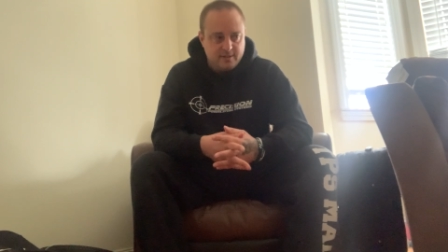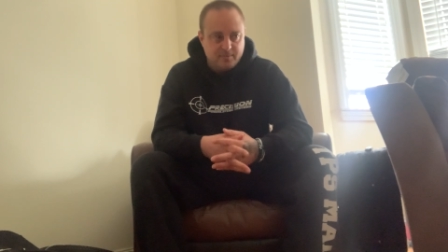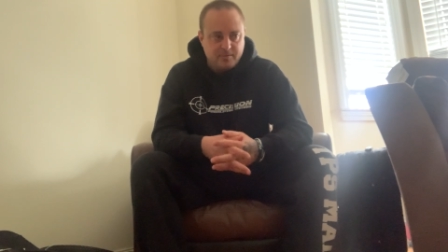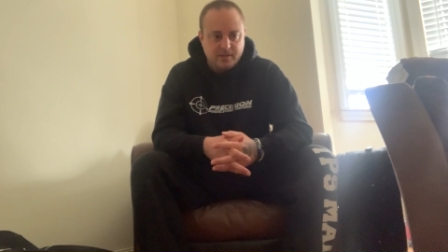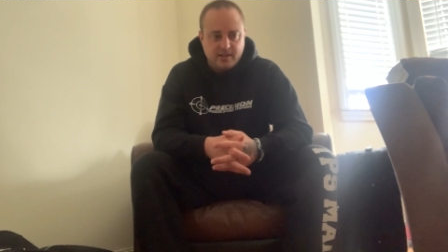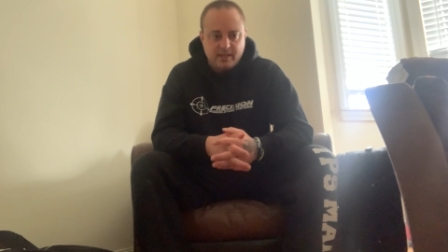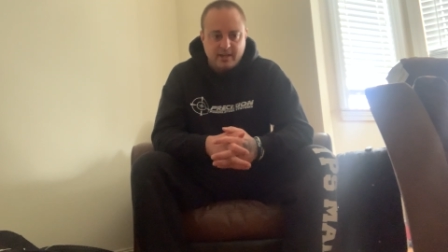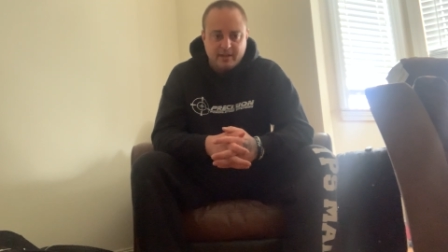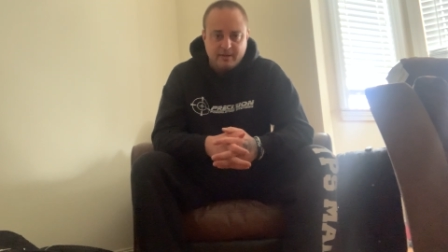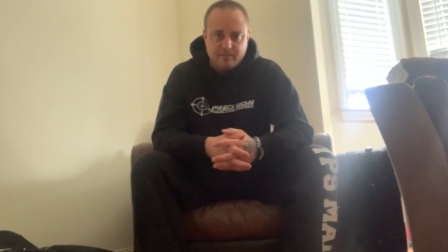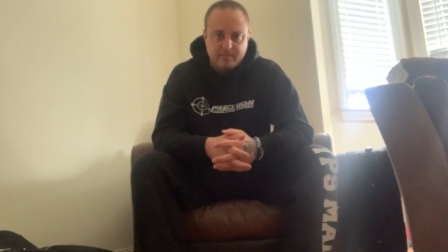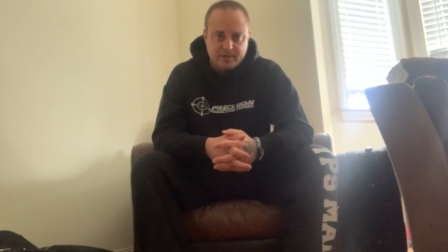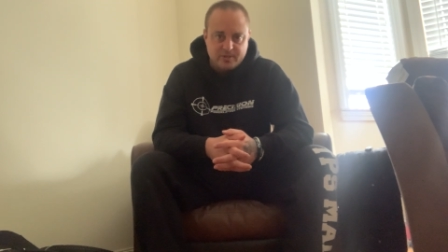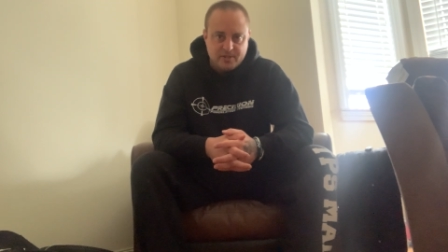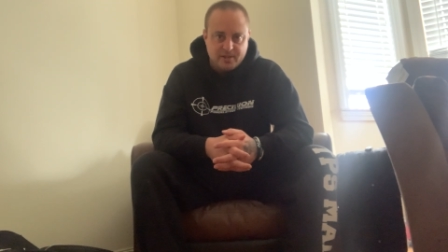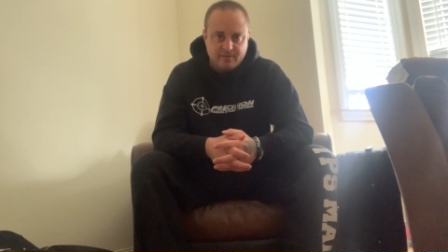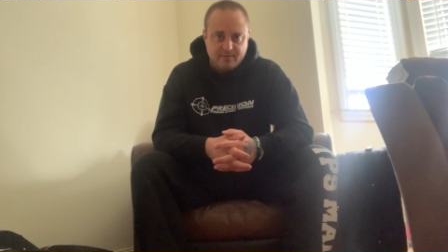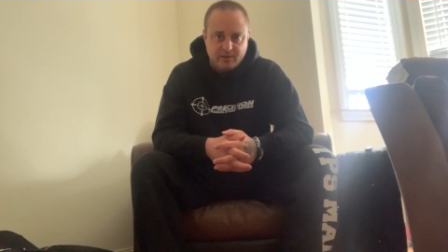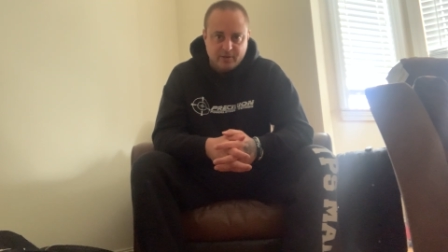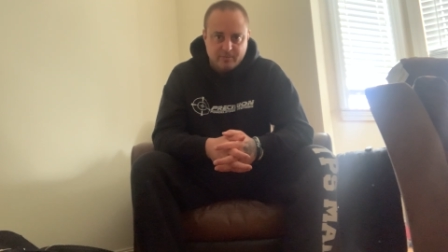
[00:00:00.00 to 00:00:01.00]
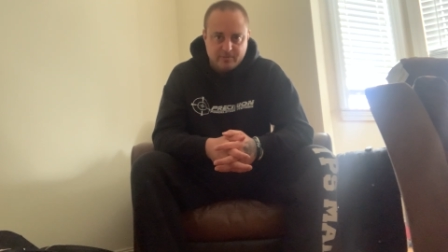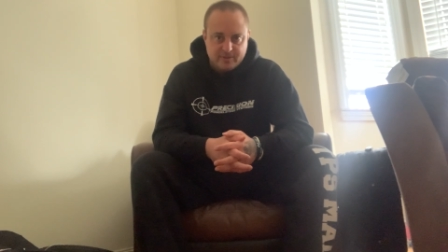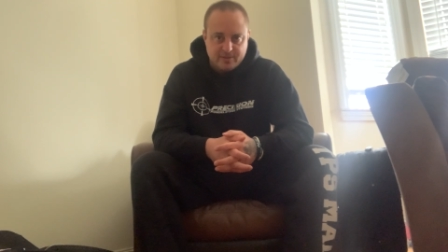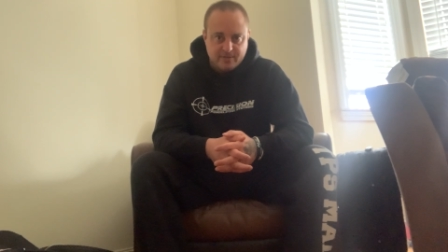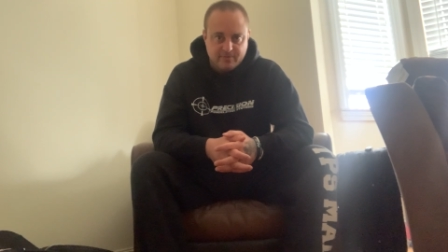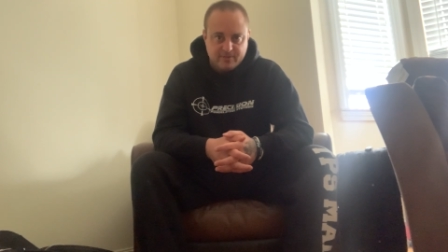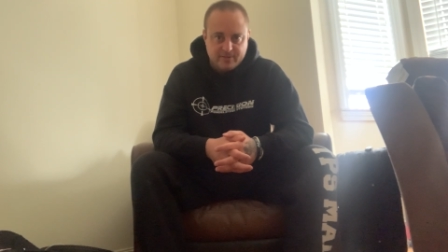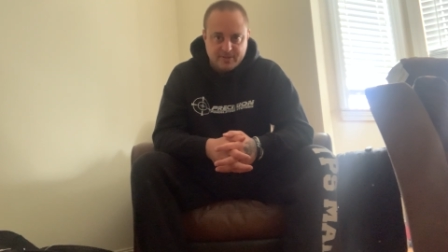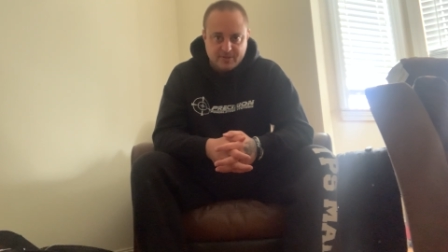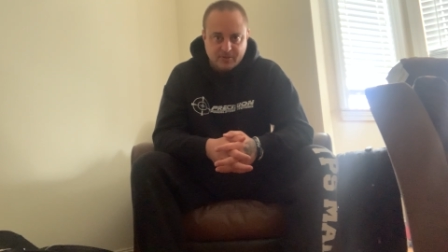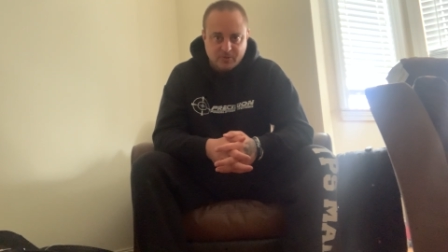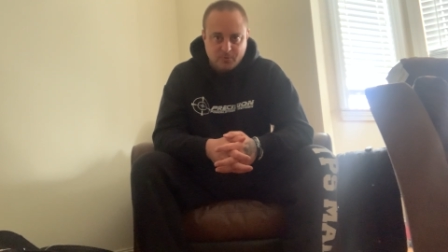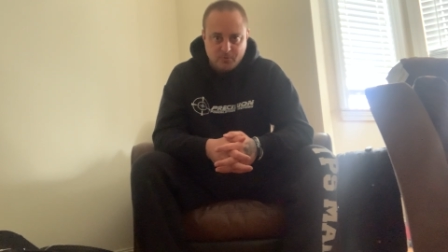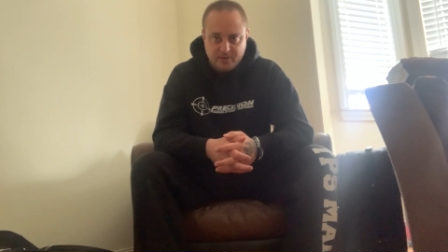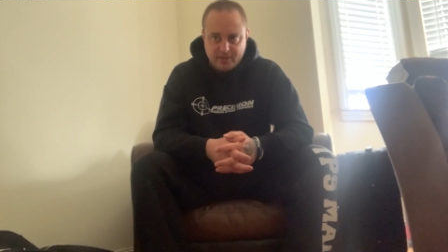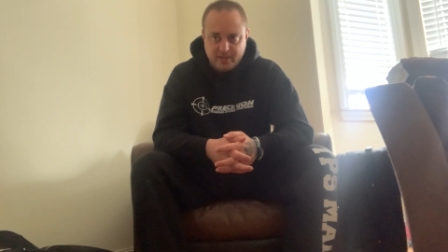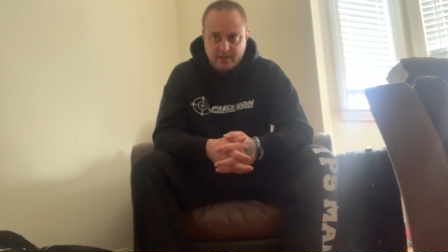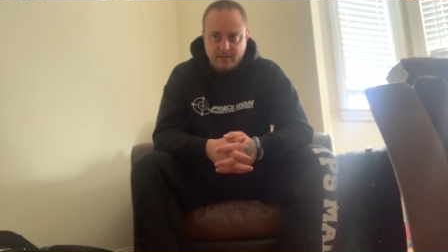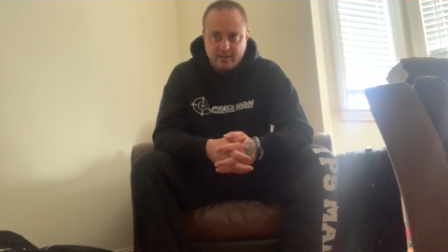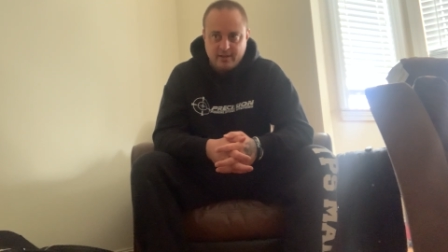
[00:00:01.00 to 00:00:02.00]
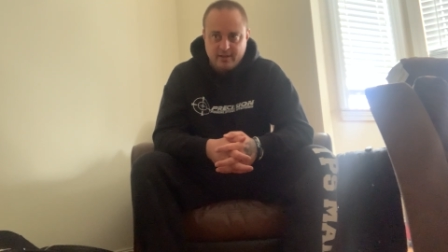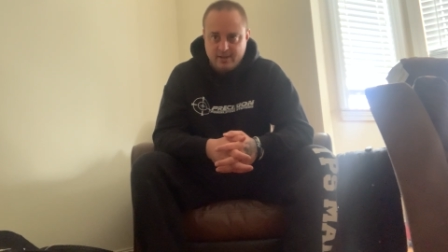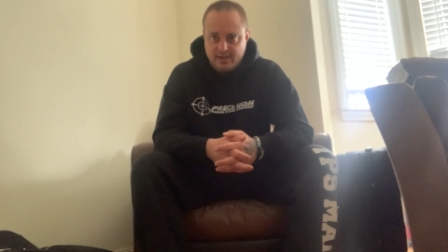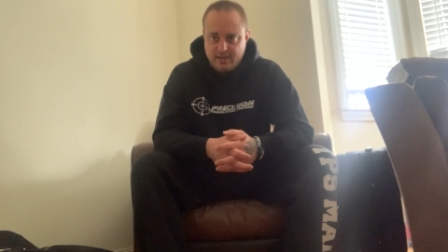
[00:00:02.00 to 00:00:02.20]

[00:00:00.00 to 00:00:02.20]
Typically, I can bench heavy almost every single week,